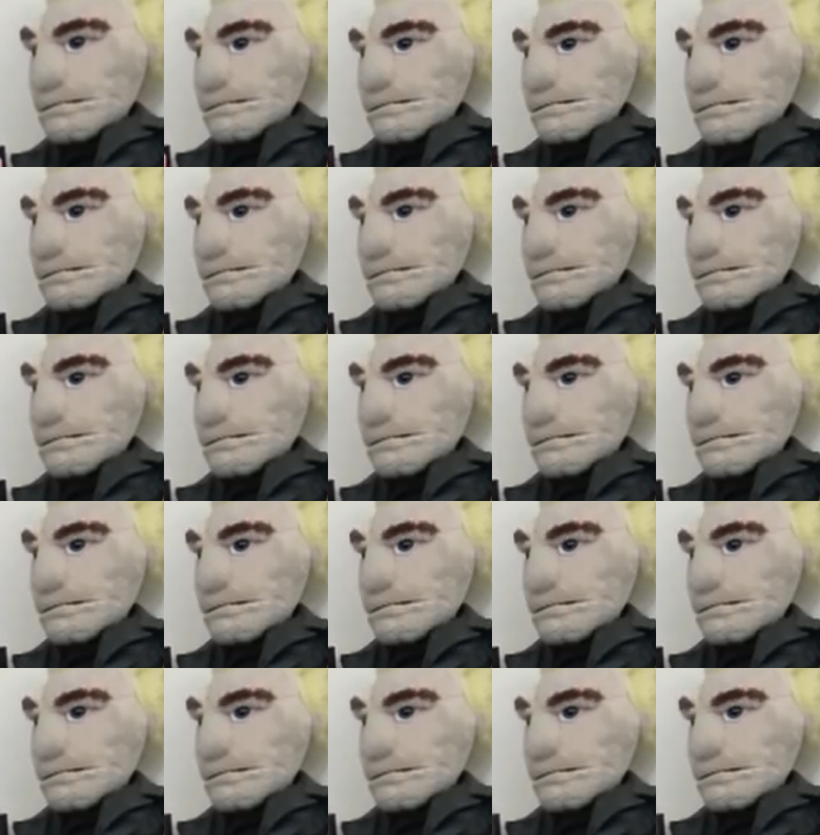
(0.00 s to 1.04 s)

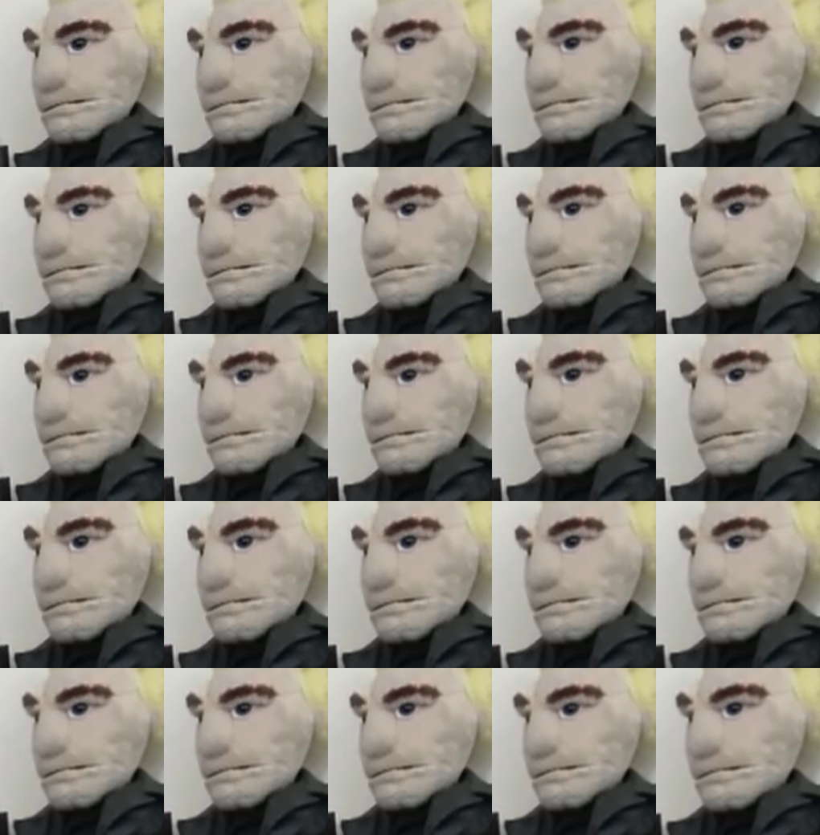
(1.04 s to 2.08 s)

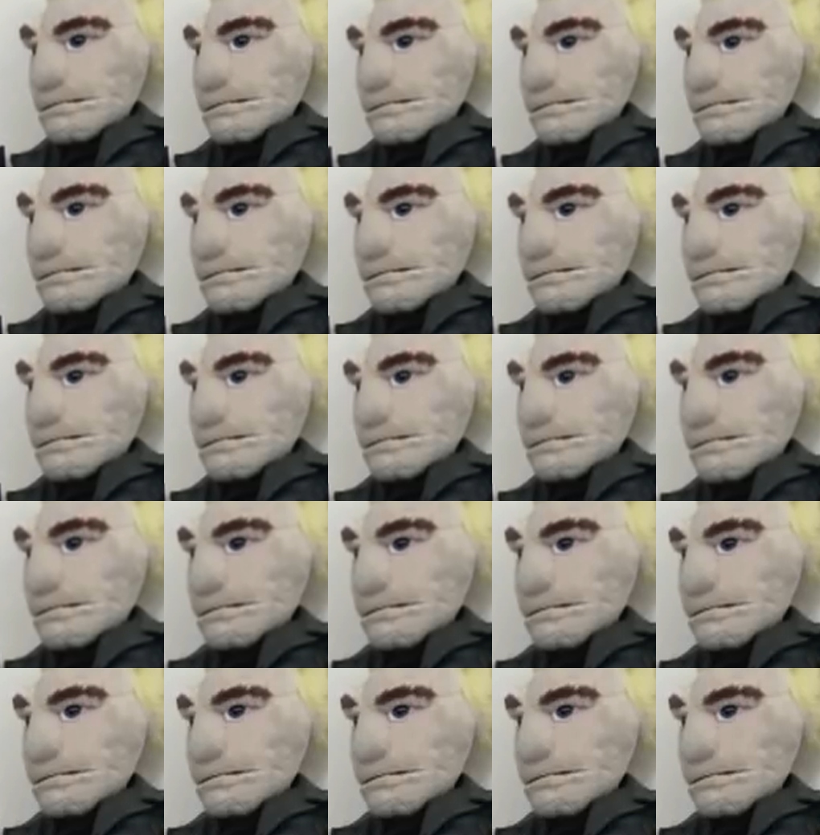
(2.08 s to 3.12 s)

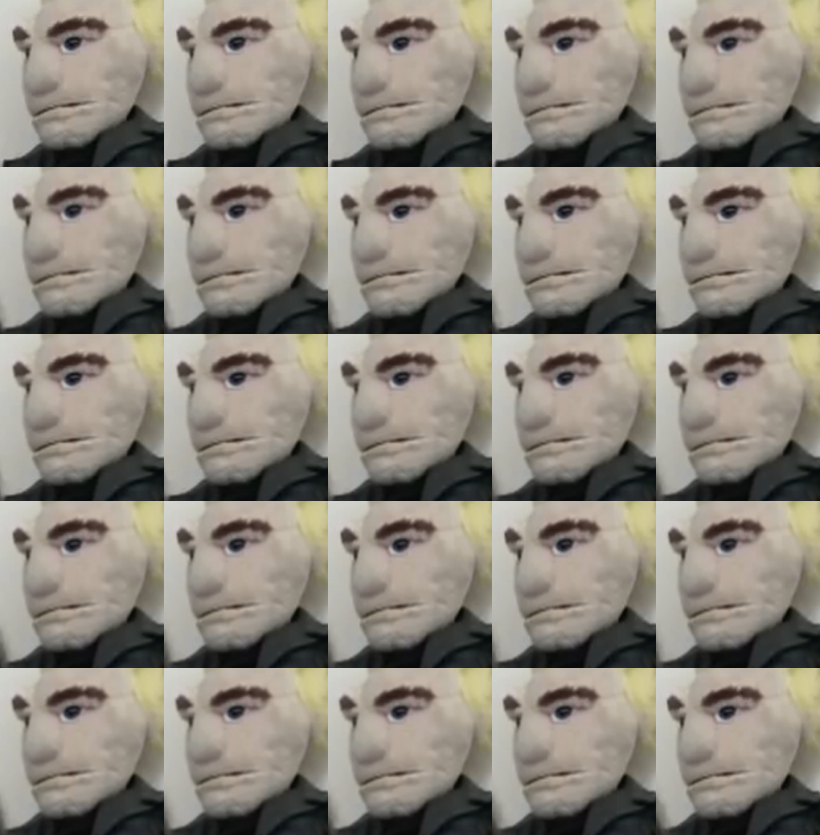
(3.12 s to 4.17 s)
(silent)